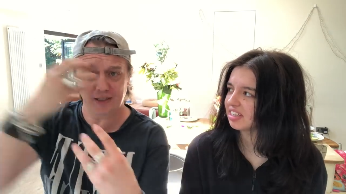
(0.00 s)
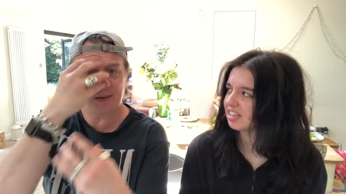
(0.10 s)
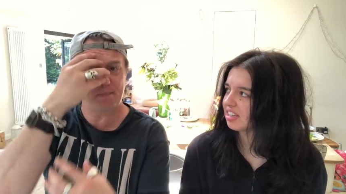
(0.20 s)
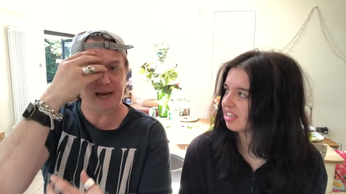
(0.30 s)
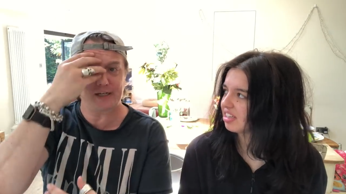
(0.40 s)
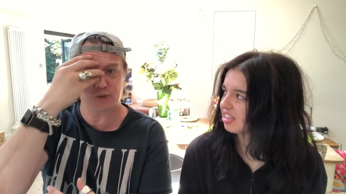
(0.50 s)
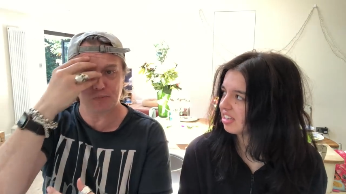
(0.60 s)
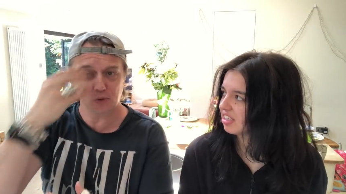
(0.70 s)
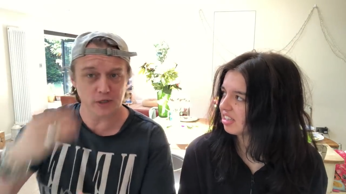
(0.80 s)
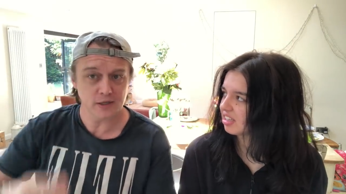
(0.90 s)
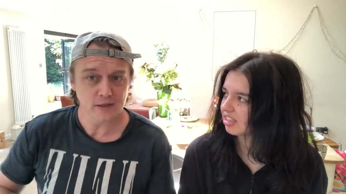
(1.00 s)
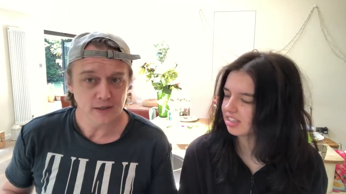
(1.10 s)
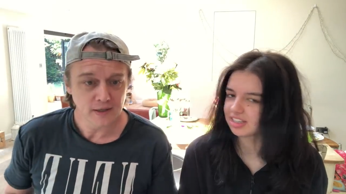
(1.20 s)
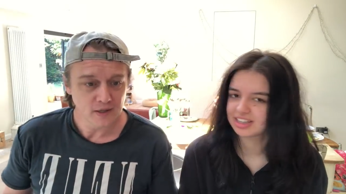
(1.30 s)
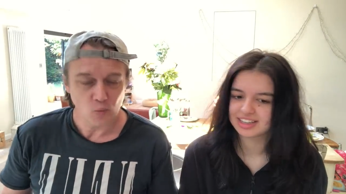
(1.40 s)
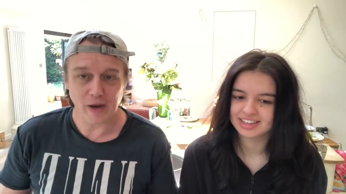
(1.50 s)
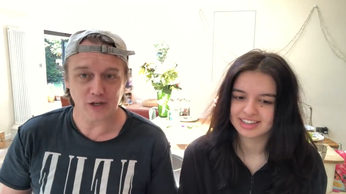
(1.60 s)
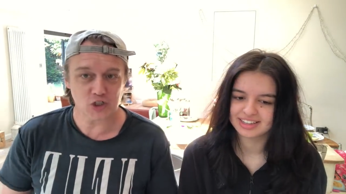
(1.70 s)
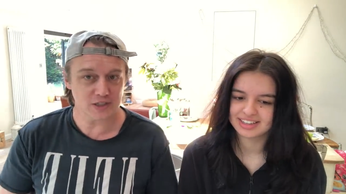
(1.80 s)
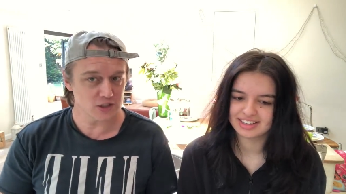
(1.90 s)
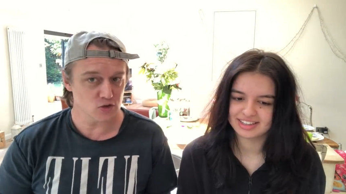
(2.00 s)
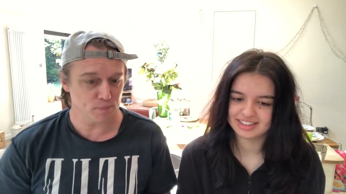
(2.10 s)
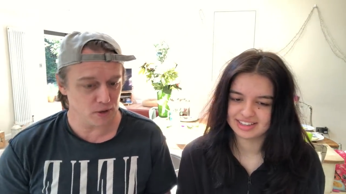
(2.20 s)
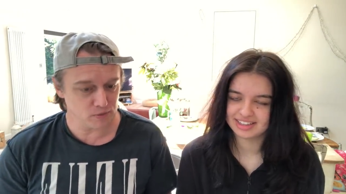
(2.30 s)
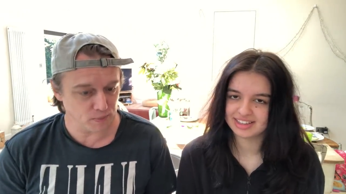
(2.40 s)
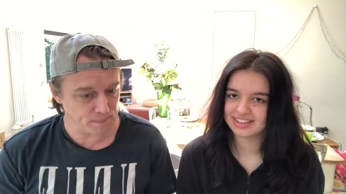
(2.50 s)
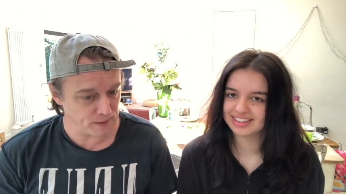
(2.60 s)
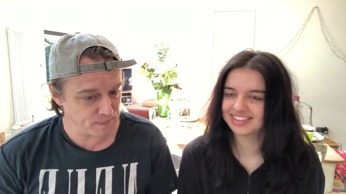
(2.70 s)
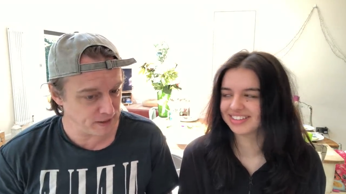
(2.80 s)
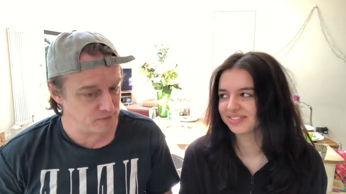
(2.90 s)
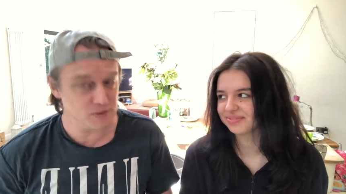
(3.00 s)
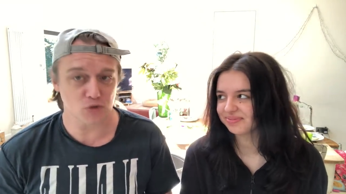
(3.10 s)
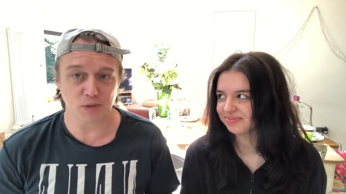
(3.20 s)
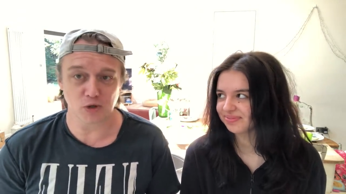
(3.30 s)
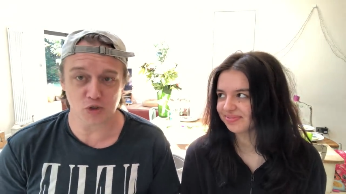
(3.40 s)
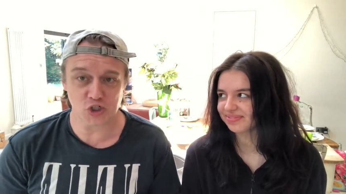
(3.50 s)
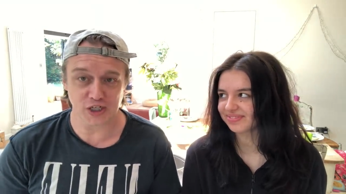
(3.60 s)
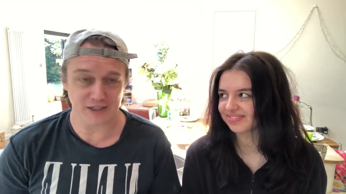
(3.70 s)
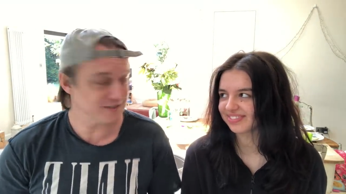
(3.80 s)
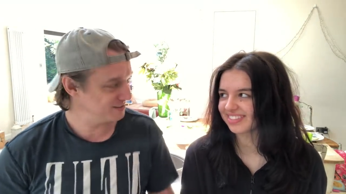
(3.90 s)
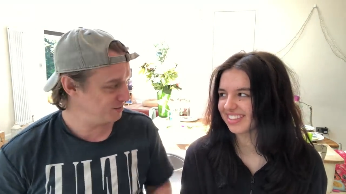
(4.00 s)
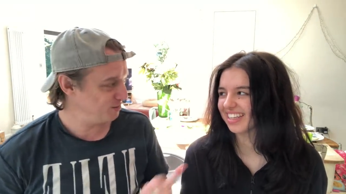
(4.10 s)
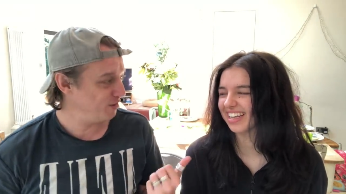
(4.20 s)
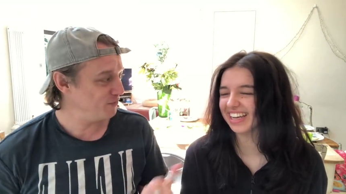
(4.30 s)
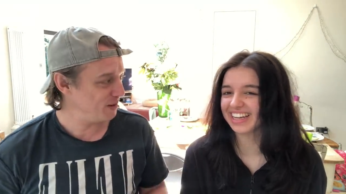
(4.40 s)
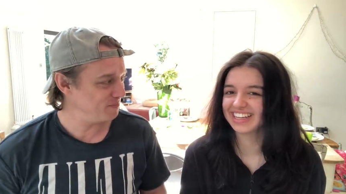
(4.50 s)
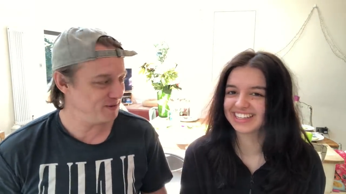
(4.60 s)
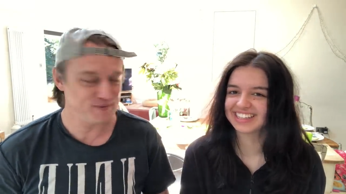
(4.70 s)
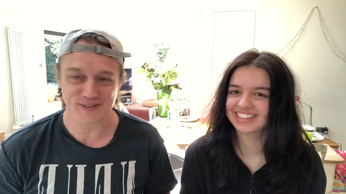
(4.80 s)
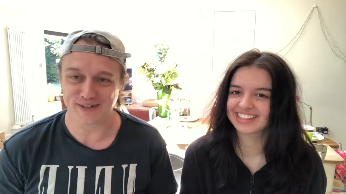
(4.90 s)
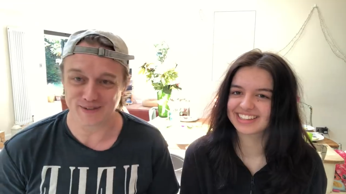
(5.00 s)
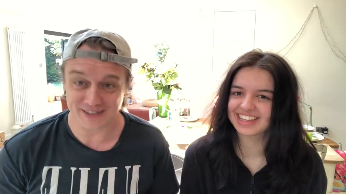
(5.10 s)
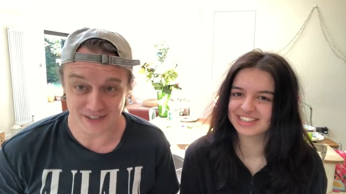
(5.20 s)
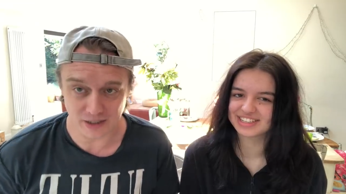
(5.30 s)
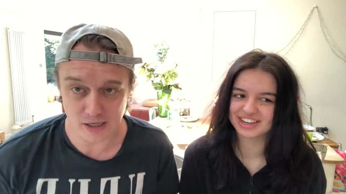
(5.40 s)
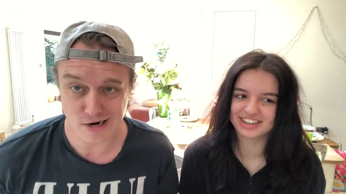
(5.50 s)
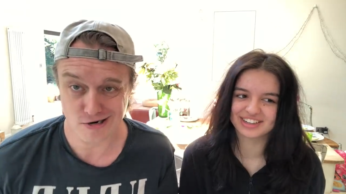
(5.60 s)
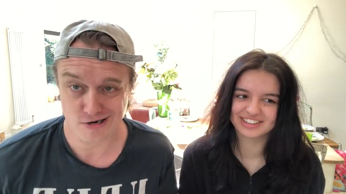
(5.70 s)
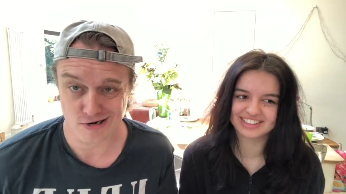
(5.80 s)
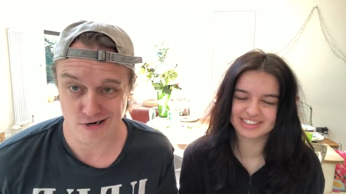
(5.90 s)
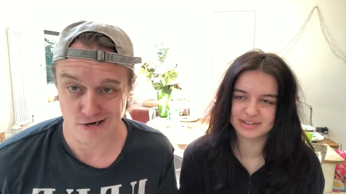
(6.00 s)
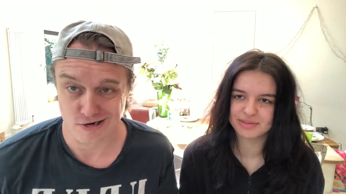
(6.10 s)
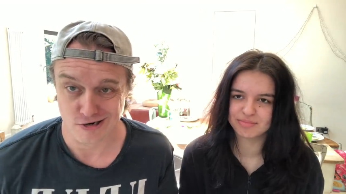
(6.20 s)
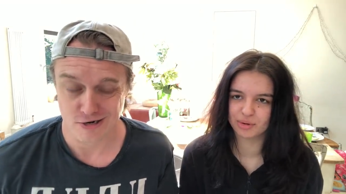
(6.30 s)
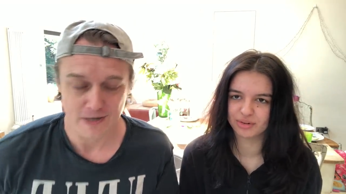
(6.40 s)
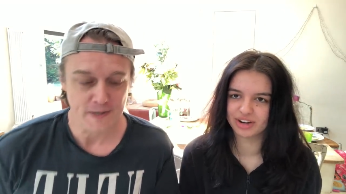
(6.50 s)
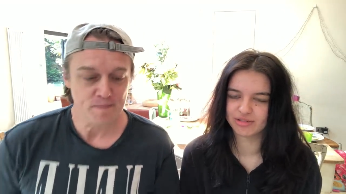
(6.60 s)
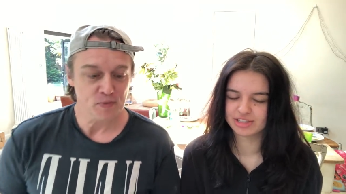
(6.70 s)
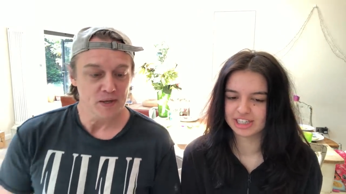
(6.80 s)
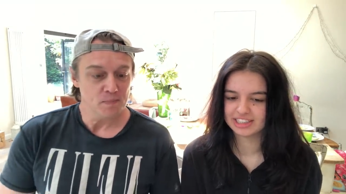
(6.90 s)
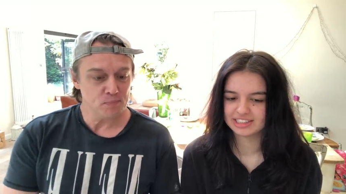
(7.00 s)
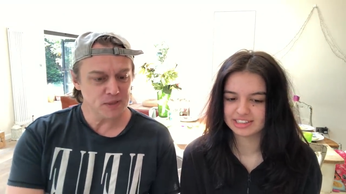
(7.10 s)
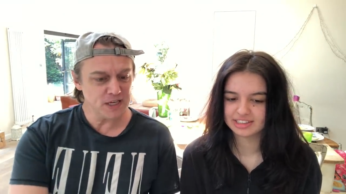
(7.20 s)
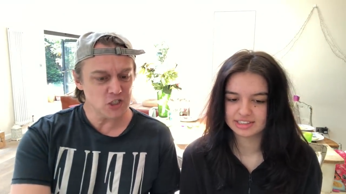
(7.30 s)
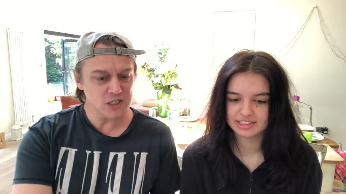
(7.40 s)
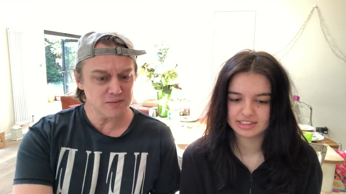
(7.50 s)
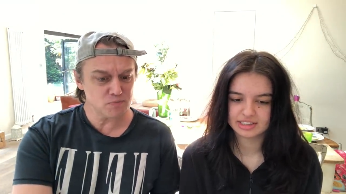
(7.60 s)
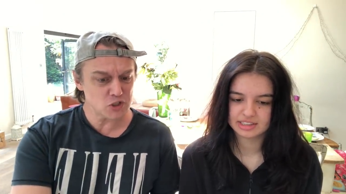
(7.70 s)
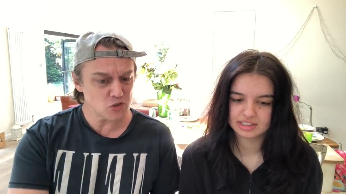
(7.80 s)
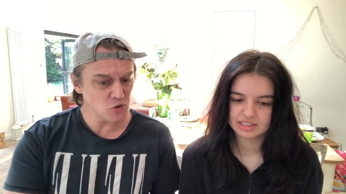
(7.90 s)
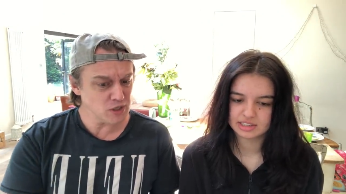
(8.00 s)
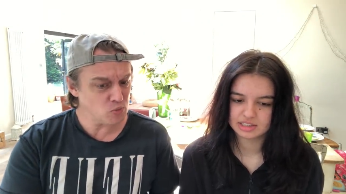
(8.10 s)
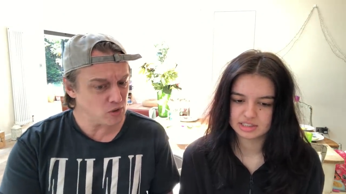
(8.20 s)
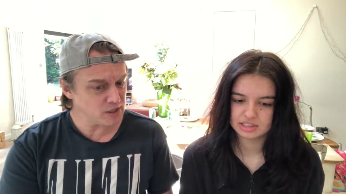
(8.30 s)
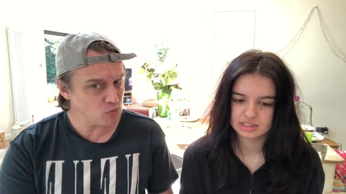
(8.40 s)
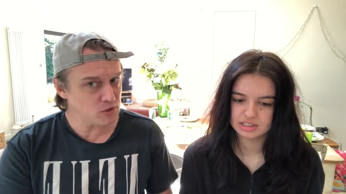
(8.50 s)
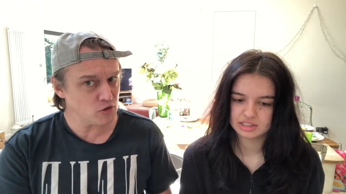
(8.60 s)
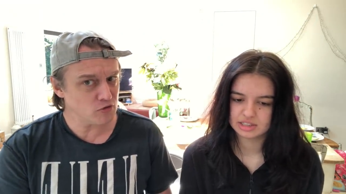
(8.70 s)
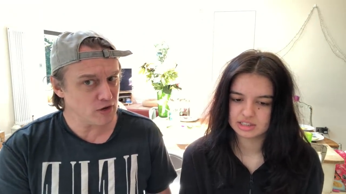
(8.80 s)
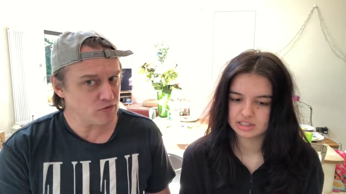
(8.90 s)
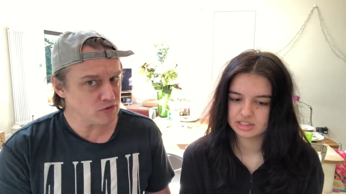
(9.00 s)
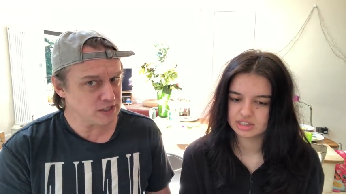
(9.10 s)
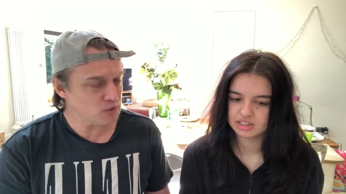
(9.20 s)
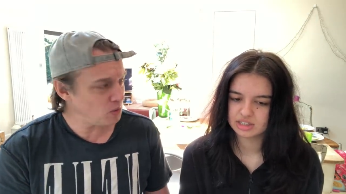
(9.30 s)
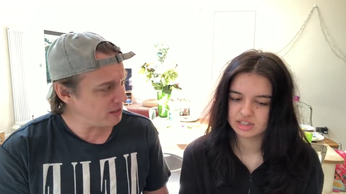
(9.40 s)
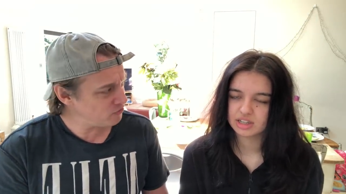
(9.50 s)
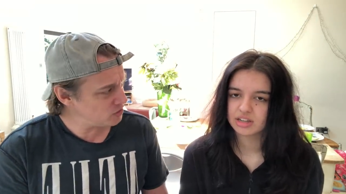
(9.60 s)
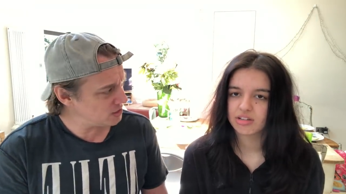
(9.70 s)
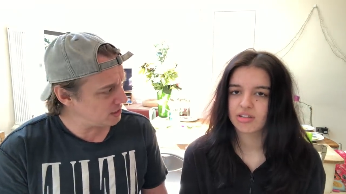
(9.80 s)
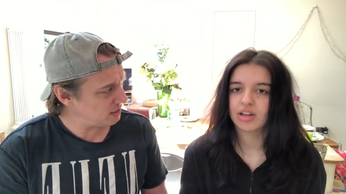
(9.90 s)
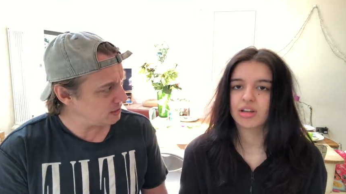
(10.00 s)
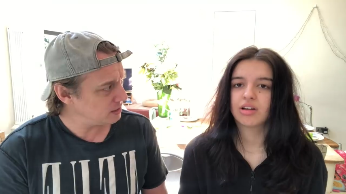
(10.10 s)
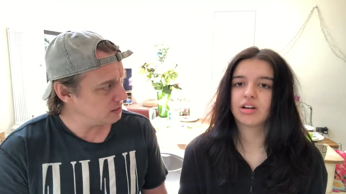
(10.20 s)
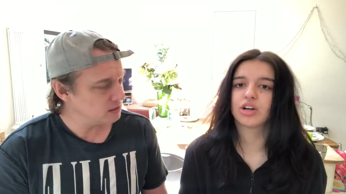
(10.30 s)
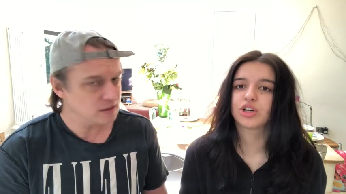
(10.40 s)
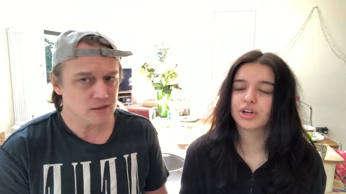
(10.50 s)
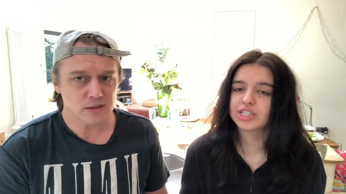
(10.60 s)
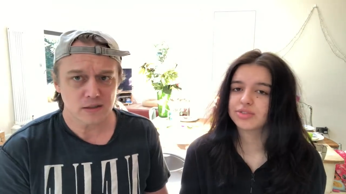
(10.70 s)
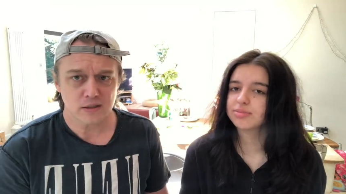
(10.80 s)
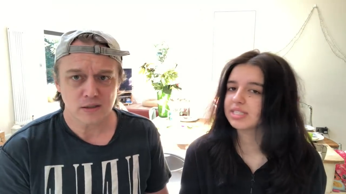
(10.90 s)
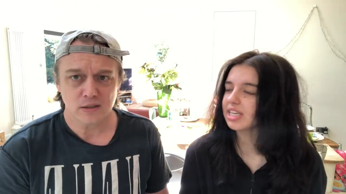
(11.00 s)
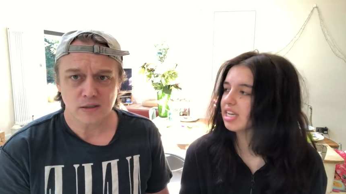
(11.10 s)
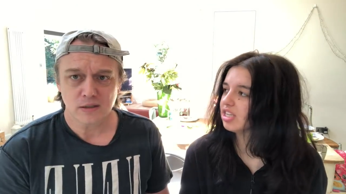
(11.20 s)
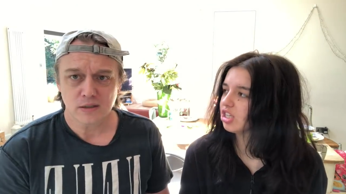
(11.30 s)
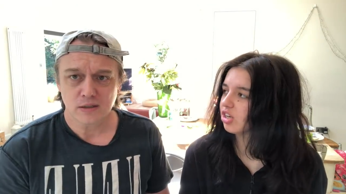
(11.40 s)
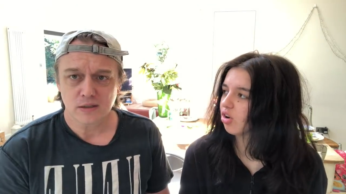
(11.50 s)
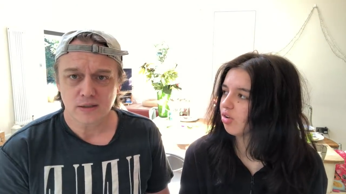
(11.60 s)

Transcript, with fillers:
Speaker 1: and then Patch Boy, where she said, You're both a, a pair of miserable old shits. And you oh, love yeah. that moment where they looked they just kind of
Speaker 2: looked at you, boring old shits.
Speaker 1: But then she snoggy woggy with your favourity waverty.
Speaker 2: Oh, Chris from Skin. She got